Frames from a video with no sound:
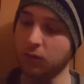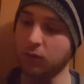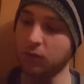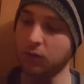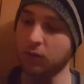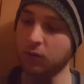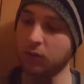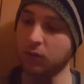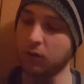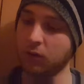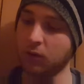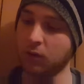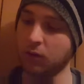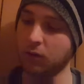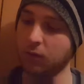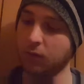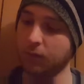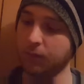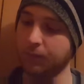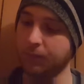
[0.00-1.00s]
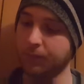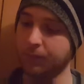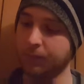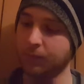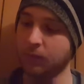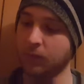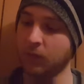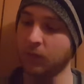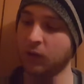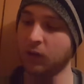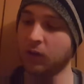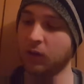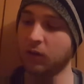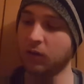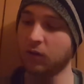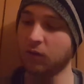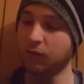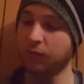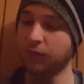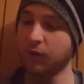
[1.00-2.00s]
and
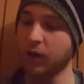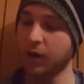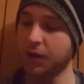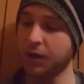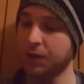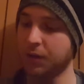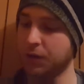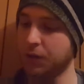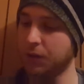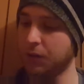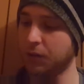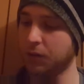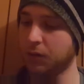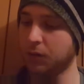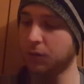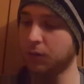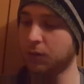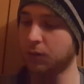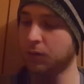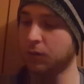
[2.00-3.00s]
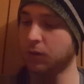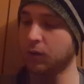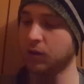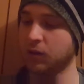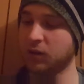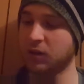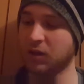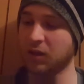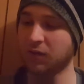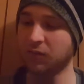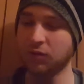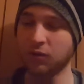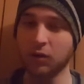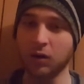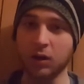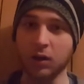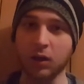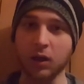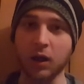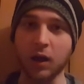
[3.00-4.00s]
they'll fight it instead of
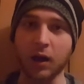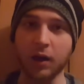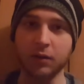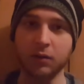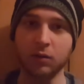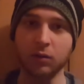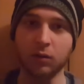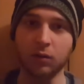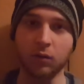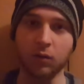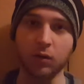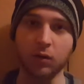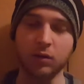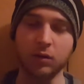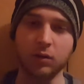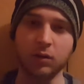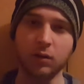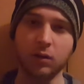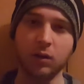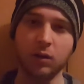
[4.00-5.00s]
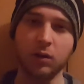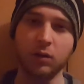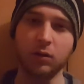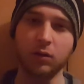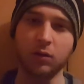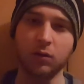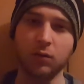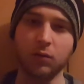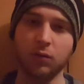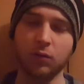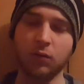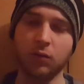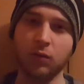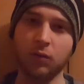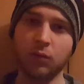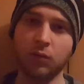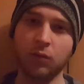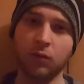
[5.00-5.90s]
trying to guide their thoughts into